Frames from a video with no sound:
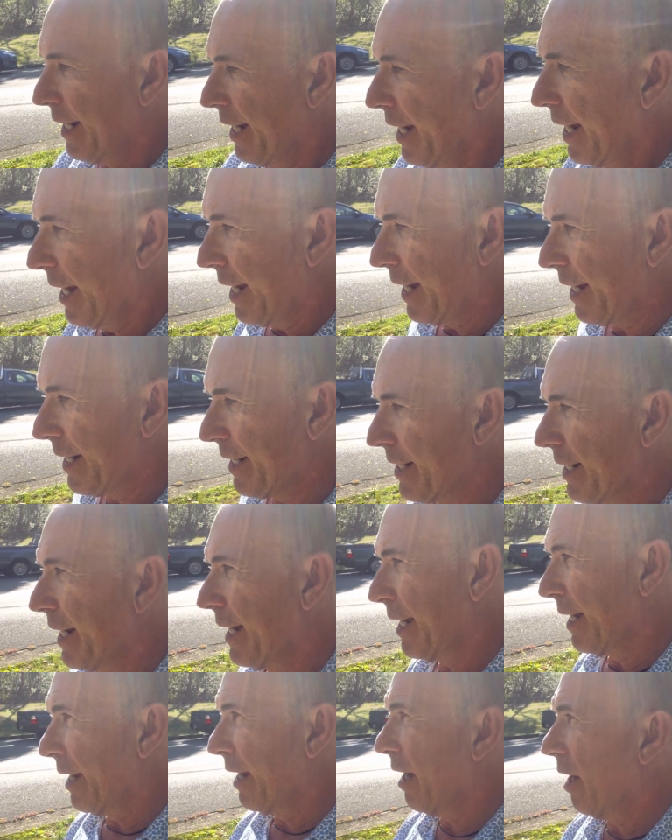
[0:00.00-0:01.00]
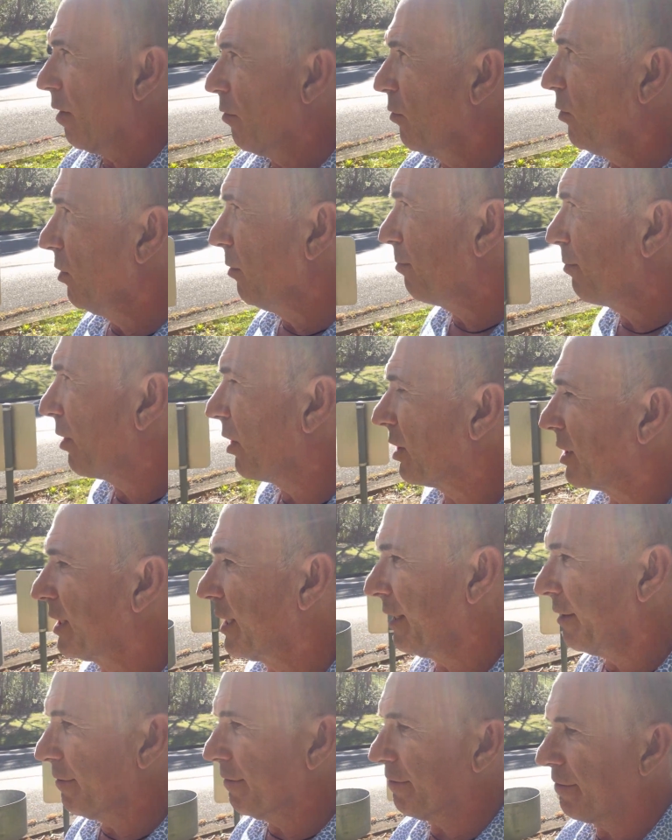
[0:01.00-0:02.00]
and a real
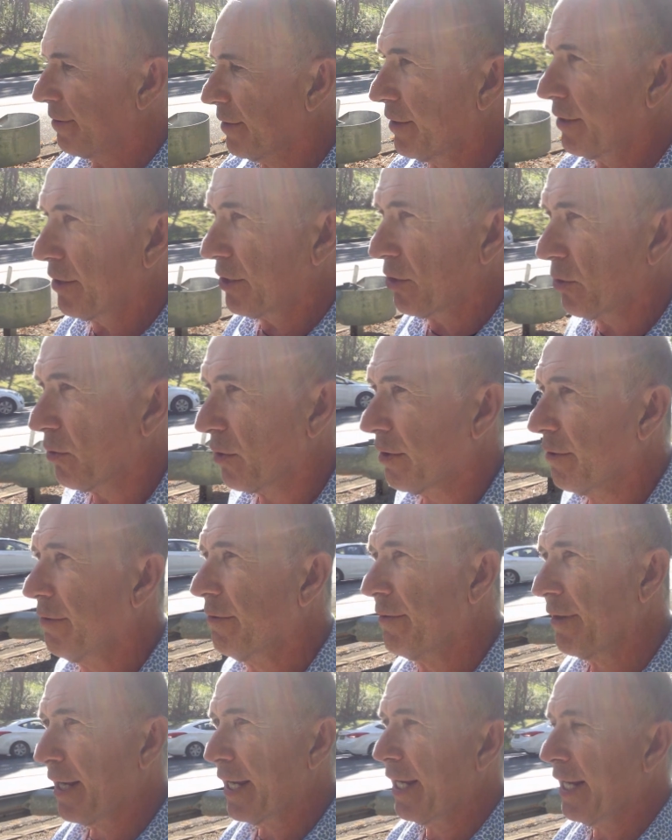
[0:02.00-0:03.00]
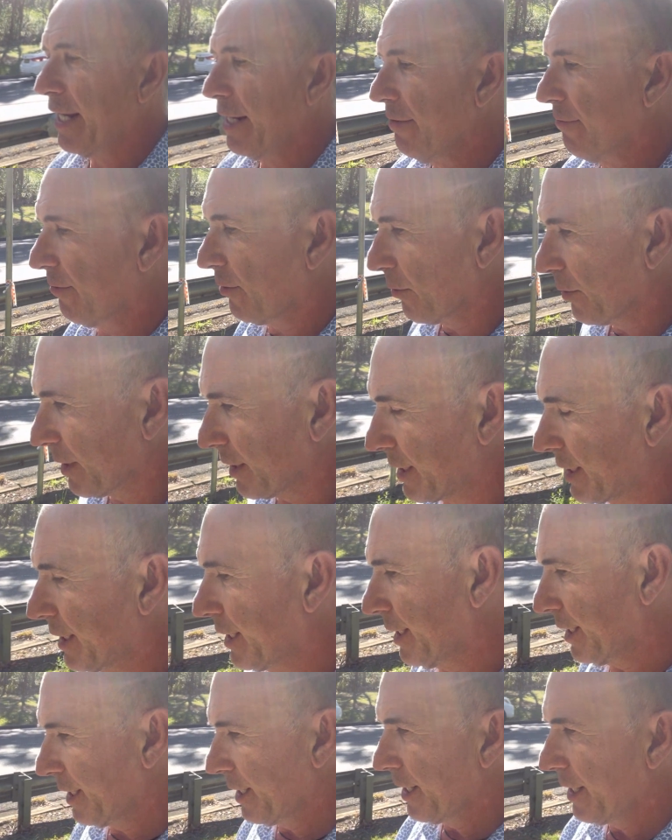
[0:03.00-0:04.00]
positive sort of influence,
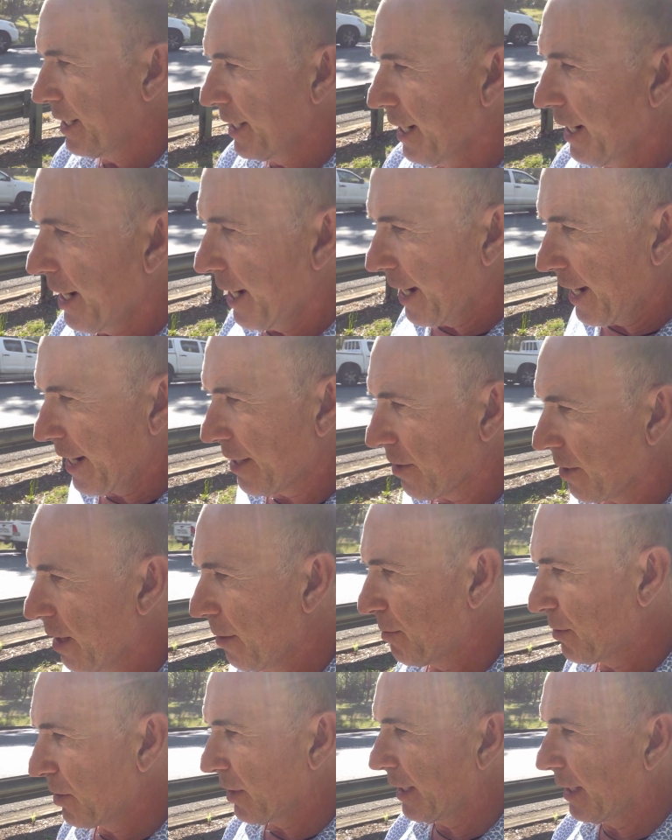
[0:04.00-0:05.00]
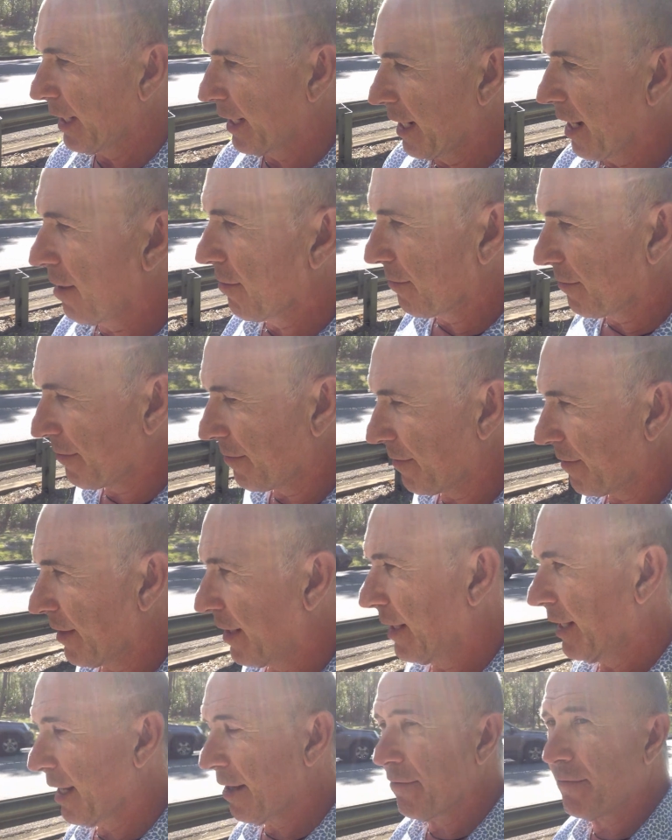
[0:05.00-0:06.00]
and I absolutely
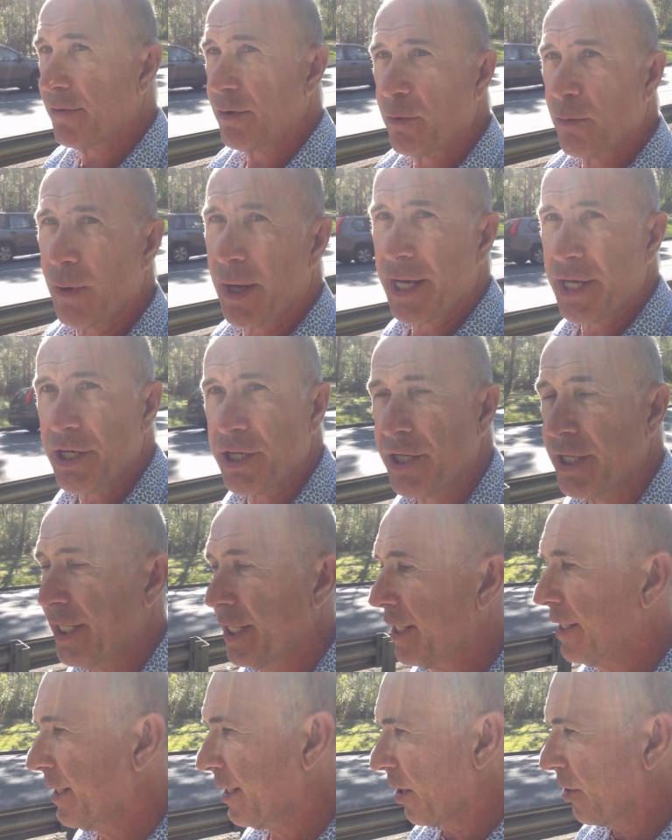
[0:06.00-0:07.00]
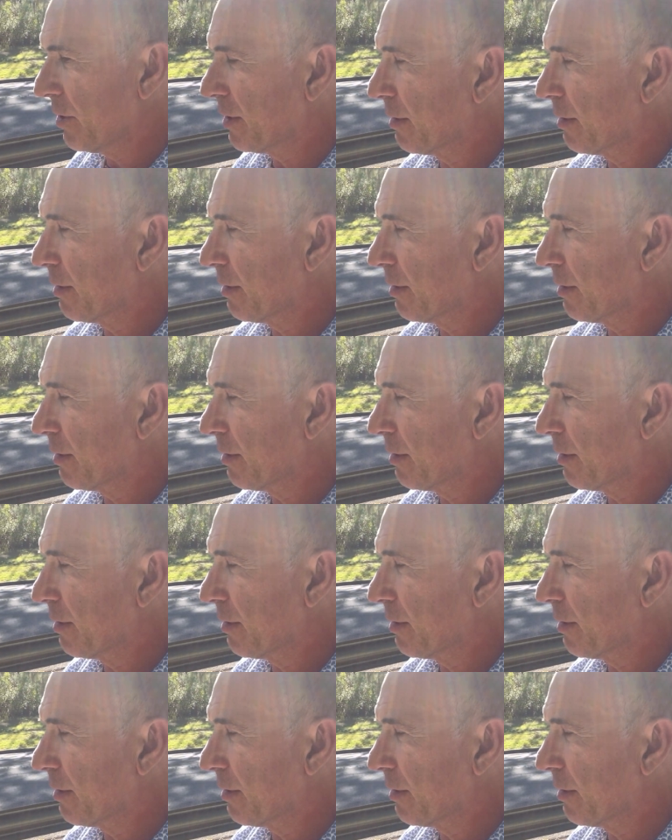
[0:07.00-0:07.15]
love the way she goes